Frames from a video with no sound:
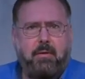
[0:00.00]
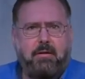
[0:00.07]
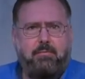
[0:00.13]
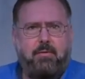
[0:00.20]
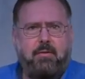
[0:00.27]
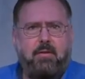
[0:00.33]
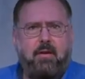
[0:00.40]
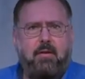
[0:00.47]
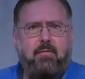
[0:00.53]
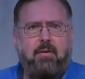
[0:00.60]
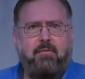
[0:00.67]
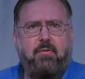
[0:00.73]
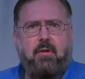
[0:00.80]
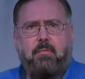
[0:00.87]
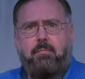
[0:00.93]
Meets with the king of
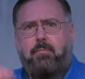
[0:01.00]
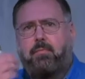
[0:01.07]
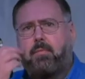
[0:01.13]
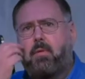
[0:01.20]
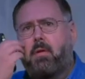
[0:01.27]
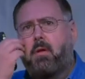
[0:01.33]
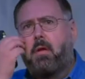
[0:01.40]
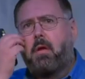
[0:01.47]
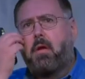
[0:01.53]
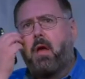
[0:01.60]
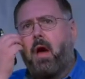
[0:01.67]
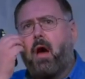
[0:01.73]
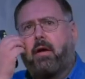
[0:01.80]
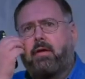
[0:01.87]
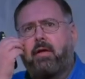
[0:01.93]
Israel,
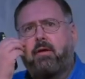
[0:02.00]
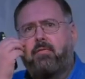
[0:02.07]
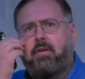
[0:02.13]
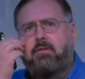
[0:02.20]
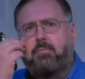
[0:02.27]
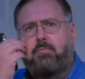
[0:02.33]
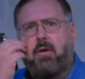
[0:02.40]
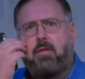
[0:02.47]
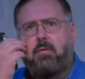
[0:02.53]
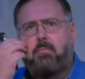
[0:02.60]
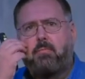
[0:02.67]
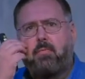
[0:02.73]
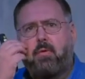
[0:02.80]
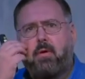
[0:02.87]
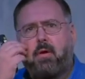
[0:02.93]
king of Egypt, rather,
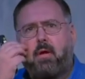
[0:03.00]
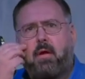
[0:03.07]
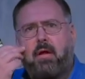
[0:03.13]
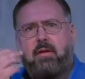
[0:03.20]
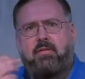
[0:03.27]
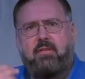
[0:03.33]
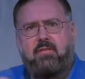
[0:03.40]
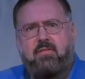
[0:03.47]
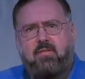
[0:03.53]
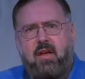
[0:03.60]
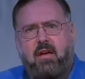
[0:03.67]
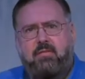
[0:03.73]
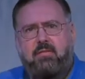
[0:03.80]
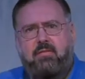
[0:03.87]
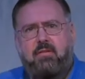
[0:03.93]
and says,
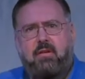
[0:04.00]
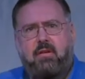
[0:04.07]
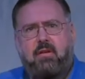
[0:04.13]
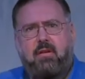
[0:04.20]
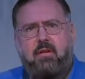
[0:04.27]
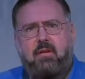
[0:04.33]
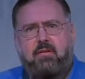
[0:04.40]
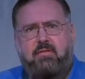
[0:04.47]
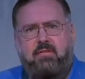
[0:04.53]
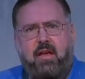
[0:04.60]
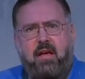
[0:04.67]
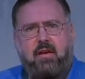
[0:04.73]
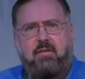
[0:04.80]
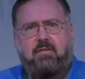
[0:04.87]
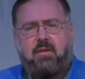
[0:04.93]
"Thus
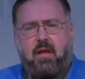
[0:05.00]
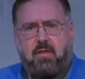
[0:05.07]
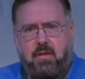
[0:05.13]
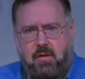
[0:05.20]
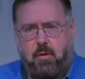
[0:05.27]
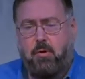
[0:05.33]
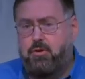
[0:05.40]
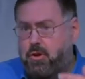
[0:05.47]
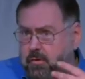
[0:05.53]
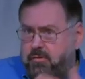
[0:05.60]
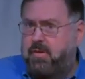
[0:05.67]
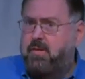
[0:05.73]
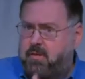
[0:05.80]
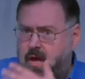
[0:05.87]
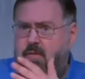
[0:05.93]
says the Lord," using the